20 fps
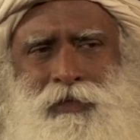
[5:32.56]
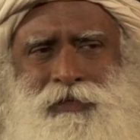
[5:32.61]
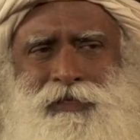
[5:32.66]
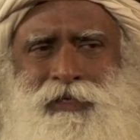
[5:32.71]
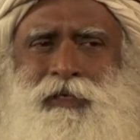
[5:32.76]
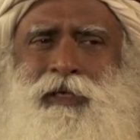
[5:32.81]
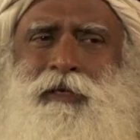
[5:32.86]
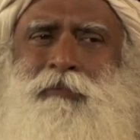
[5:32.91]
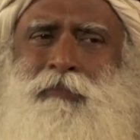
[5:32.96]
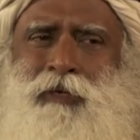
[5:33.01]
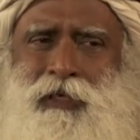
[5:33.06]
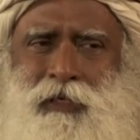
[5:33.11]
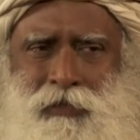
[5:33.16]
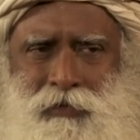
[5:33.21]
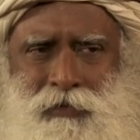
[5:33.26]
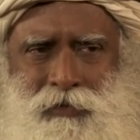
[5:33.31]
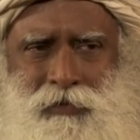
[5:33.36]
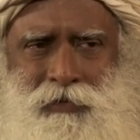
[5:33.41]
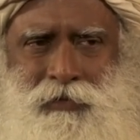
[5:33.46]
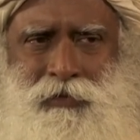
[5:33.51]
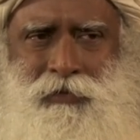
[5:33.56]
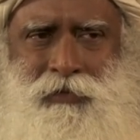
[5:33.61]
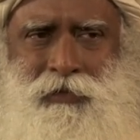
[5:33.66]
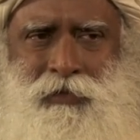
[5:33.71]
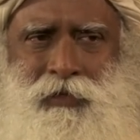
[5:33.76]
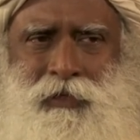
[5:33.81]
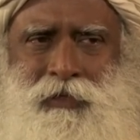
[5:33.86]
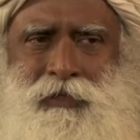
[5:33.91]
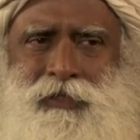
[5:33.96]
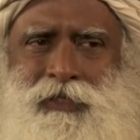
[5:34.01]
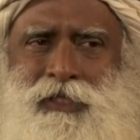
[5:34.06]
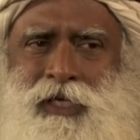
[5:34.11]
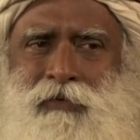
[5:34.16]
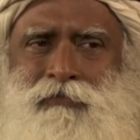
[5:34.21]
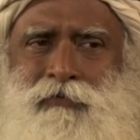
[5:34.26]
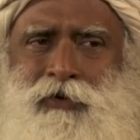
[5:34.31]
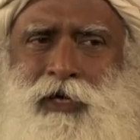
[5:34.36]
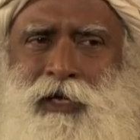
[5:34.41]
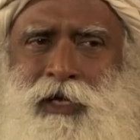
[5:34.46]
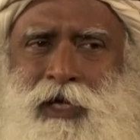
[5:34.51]
He said, it means
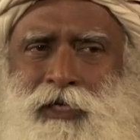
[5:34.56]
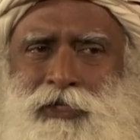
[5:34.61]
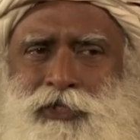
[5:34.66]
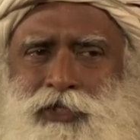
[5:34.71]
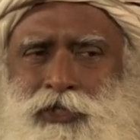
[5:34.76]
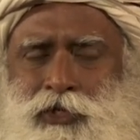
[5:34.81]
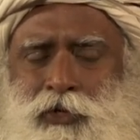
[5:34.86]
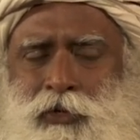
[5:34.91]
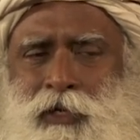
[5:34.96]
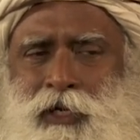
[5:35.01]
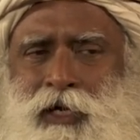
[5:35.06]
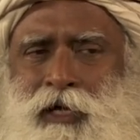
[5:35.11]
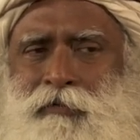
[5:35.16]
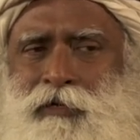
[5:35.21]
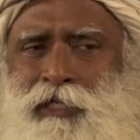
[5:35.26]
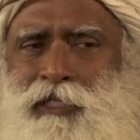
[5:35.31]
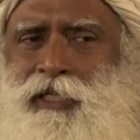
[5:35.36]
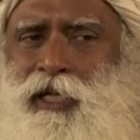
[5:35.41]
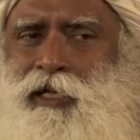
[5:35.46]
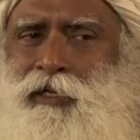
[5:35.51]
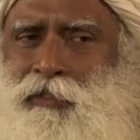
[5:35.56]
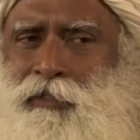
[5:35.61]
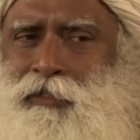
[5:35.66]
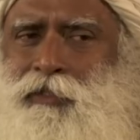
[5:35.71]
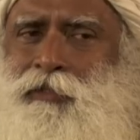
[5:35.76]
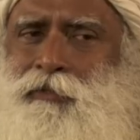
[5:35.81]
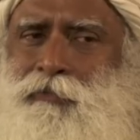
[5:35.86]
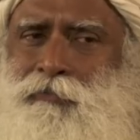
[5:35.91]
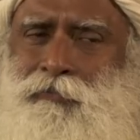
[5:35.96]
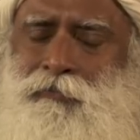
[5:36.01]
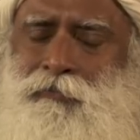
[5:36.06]
someone has stolen our tent.